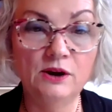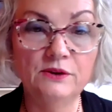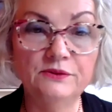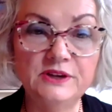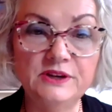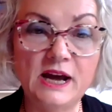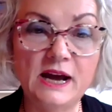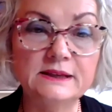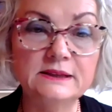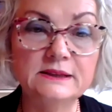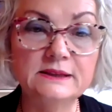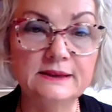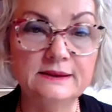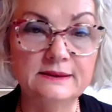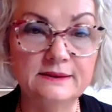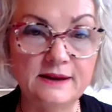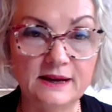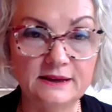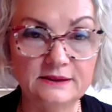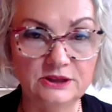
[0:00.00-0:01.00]
of
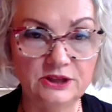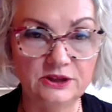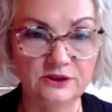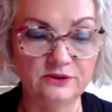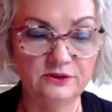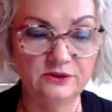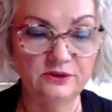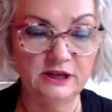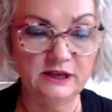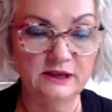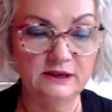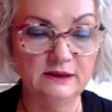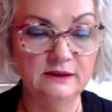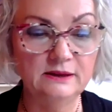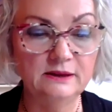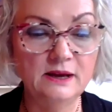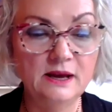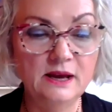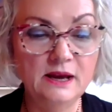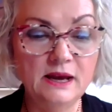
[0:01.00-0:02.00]

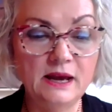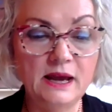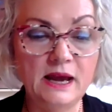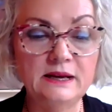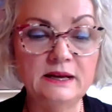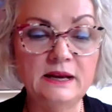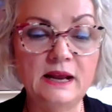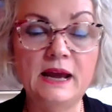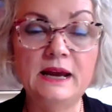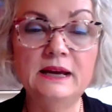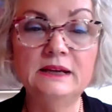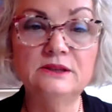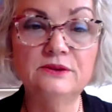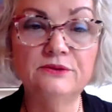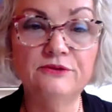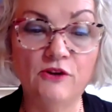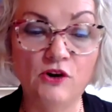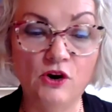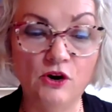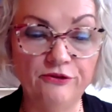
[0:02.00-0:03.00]
1993 and
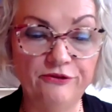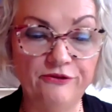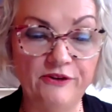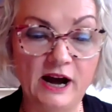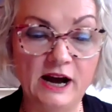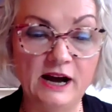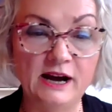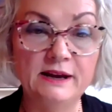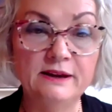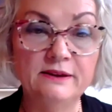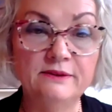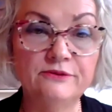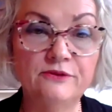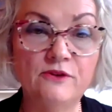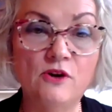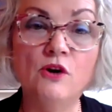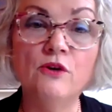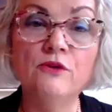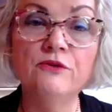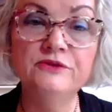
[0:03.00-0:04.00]
845
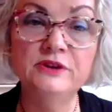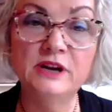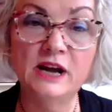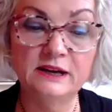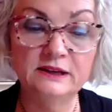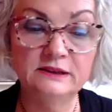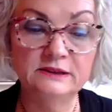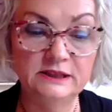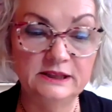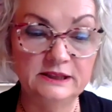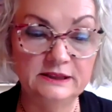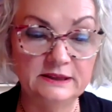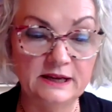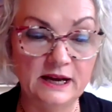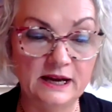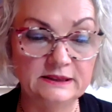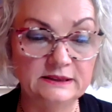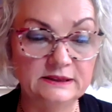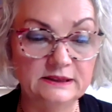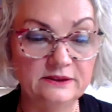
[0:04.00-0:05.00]
of
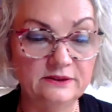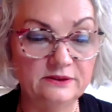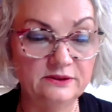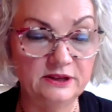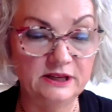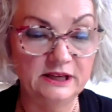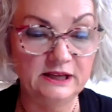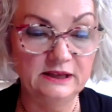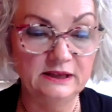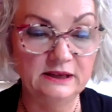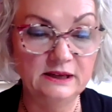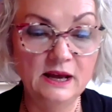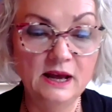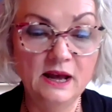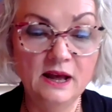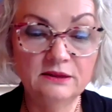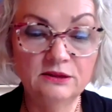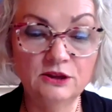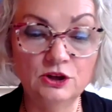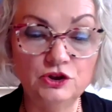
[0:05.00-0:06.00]
1993,
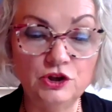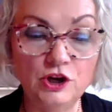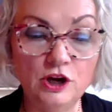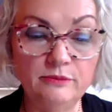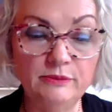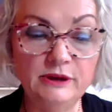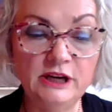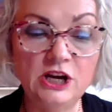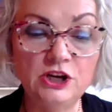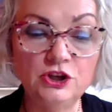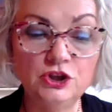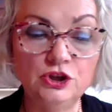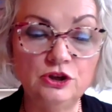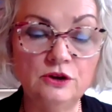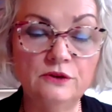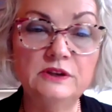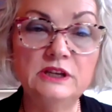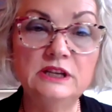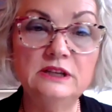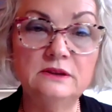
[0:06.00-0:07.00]
the
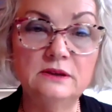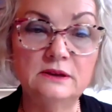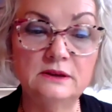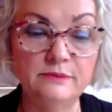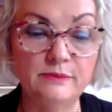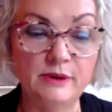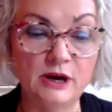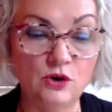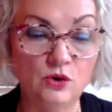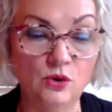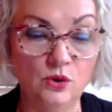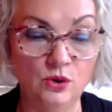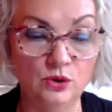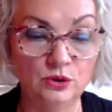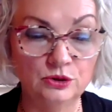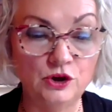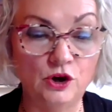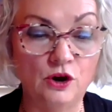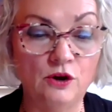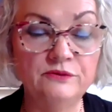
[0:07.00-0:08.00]
termination of the Interim
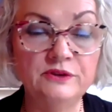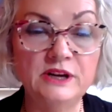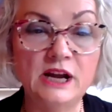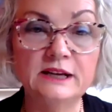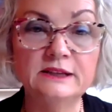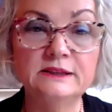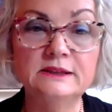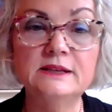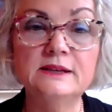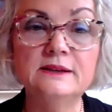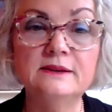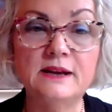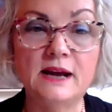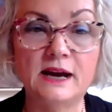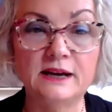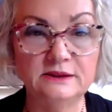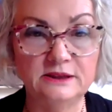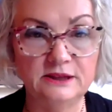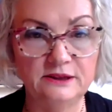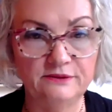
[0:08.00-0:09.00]
Accord of
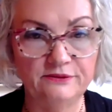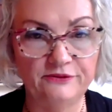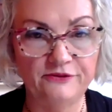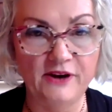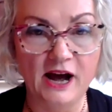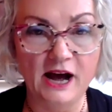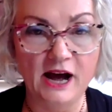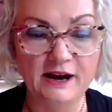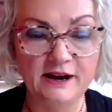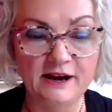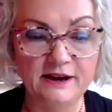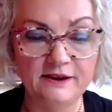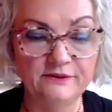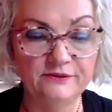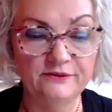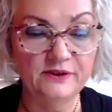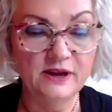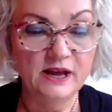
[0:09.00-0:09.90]
1995,